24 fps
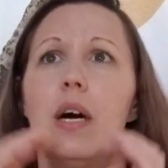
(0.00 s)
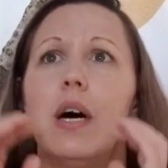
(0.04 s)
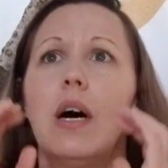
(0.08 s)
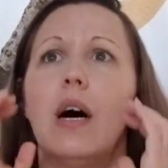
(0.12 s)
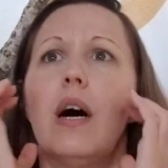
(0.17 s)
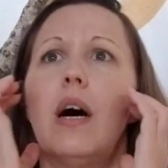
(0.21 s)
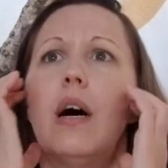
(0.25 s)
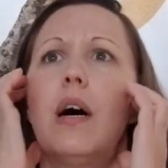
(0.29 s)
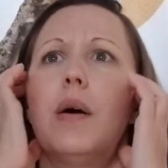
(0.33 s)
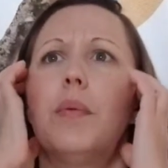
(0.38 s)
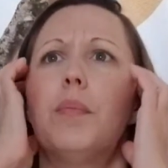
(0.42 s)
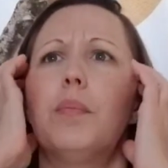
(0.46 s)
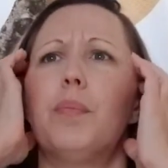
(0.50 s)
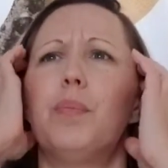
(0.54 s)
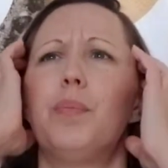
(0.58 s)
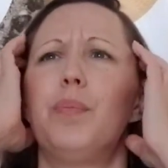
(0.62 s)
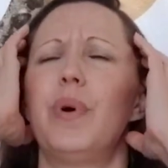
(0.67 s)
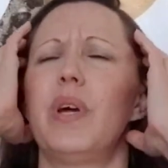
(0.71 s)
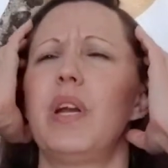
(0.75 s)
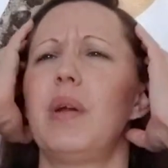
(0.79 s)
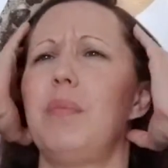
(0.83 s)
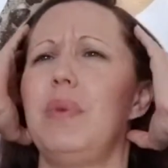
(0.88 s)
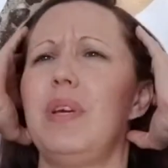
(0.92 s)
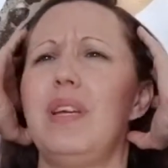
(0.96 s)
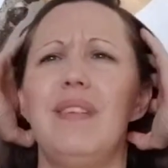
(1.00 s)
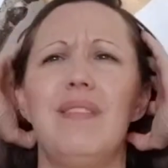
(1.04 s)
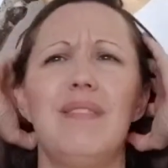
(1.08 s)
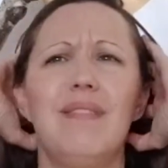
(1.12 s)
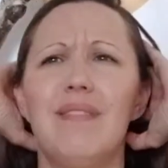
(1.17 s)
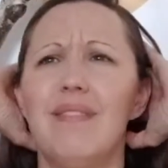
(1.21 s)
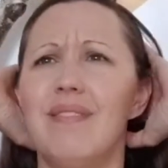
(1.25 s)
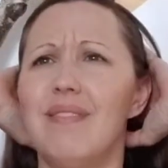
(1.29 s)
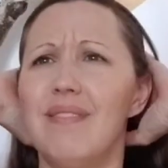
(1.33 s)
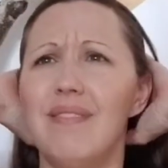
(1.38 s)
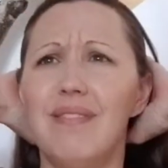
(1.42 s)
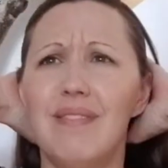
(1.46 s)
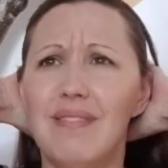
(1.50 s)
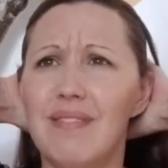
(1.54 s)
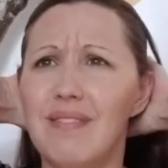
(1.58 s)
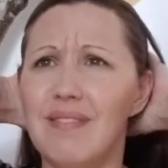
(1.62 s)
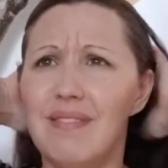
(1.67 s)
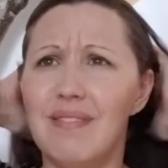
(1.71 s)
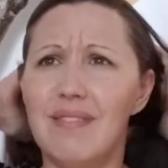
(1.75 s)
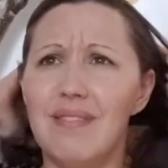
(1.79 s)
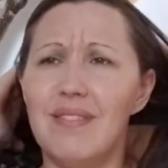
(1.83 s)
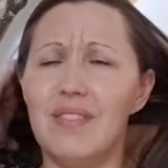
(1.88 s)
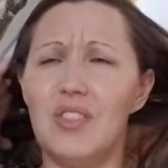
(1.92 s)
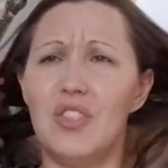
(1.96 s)
Um, but I mean,
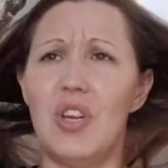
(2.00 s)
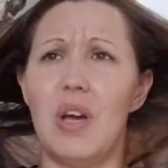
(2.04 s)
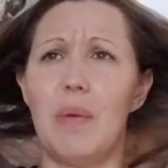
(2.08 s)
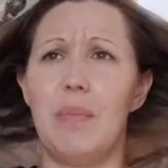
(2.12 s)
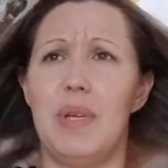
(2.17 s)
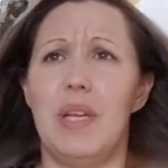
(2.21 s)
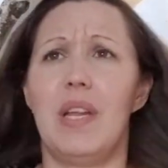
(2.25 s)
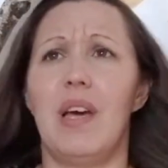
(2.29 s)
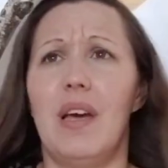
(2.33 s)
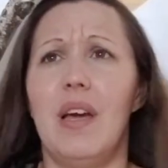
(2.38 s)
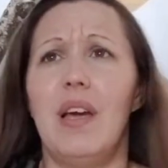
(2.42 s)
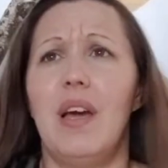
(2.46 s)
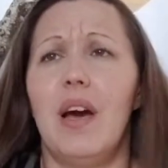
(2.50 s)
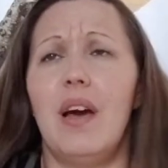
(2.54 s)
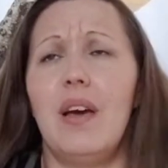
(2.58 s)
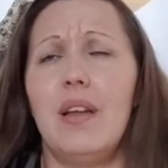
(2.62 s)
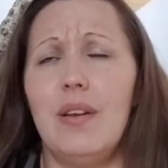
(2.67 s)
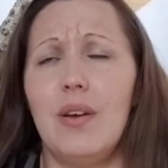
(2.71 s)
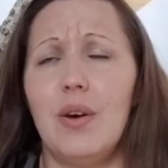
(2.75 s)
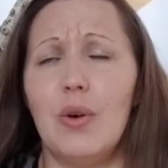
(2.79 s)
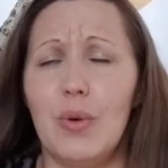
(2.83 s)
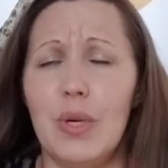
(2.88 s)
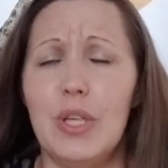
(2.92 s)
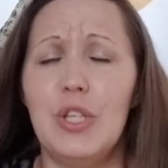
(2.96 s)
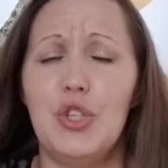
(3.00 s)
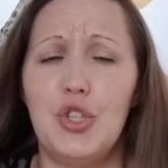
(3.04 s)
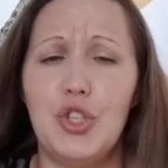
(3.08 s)
I mean, I, I know in